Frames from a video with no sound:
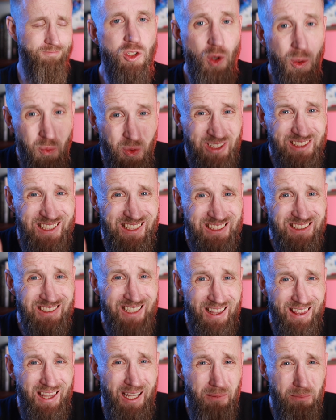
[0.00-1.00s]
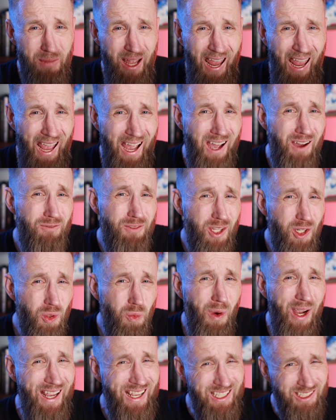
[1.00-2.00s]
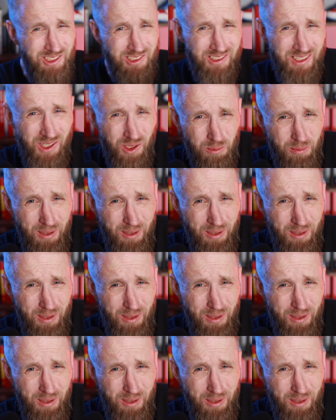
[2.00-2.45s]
So I'm willing to let them have their way a little